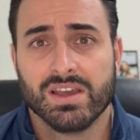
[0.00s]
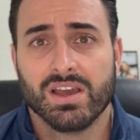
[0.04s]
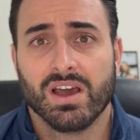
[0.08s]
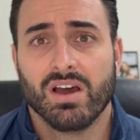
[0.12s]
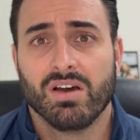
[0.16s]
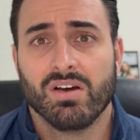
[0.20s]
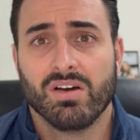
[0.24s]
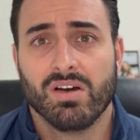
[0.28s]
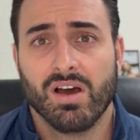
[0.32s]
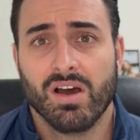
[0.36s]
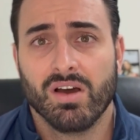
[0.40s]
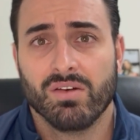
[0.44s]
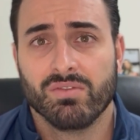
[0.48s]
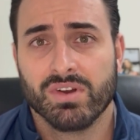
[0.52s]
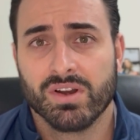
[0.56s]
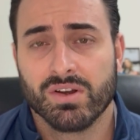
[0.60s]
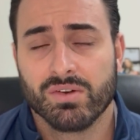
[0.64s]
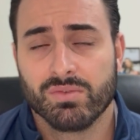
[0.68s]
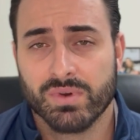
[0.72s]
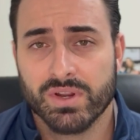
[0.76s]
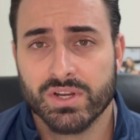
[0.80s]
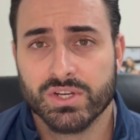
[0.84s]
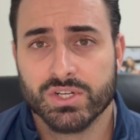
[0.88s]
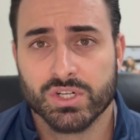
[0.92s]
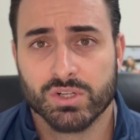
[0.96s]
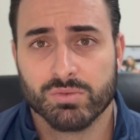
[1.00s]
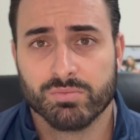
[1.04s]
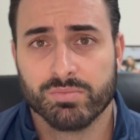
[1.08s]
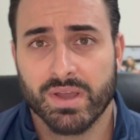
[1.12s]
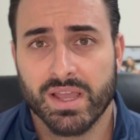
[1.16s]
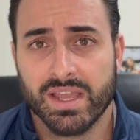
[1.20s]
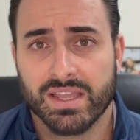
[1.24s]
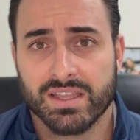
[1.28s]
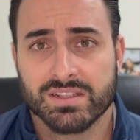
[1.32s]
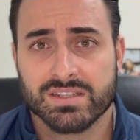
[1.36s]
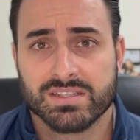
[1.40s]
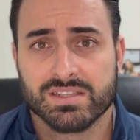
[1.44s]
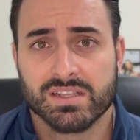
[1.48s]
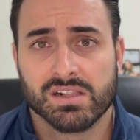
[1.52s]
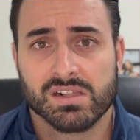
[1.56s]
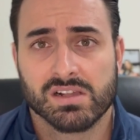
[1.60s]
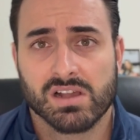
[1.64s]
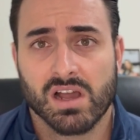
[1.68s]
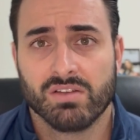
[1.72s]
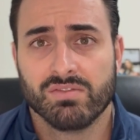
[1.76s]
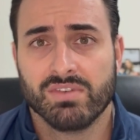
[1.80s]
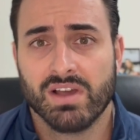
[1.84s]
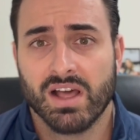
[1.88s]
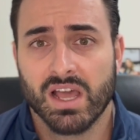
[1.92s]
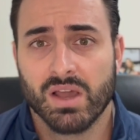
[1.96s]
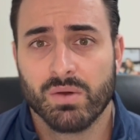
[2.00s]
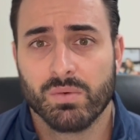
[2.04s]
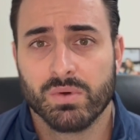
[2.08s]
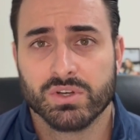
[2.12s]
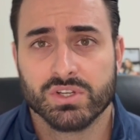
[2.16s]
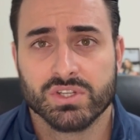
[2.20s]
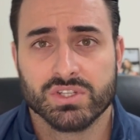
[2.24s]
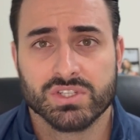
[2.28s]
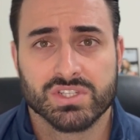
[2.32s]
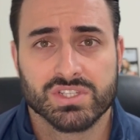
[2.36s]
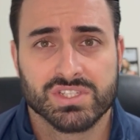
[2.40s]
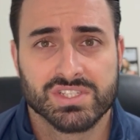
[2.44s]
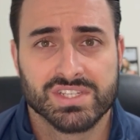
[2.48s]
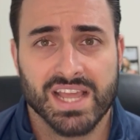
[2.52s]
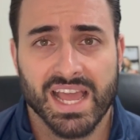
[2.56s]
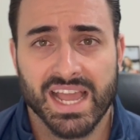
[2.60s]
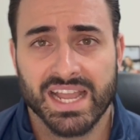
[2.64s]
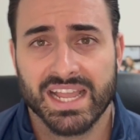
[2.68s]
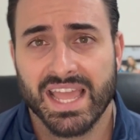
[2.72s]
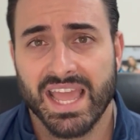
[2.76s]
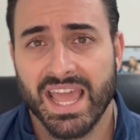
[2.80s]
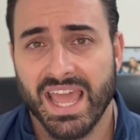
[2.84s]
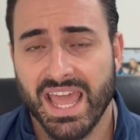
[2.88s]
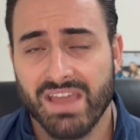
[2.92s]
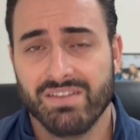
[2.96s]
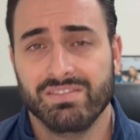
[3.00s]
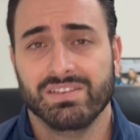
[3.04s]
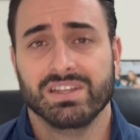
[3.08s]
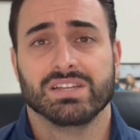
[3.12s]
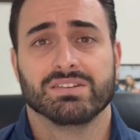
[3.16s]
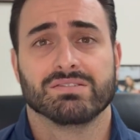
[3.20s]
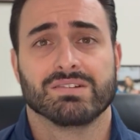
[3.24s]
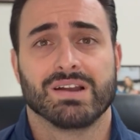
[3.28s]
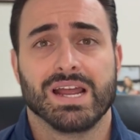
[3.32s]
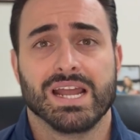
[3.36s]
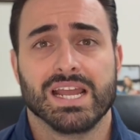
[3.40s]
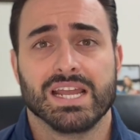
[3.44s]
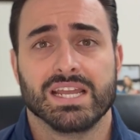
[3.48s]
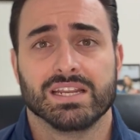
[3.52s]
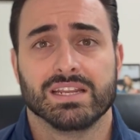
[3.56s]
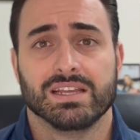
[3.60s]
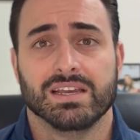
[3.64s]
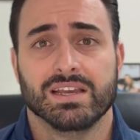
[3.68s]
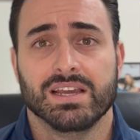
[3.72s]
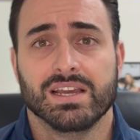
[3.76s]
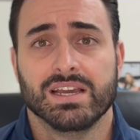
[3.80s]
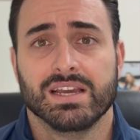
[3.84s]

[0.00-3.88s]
very regional bank in Silicon Valley, which is tech heavy, right?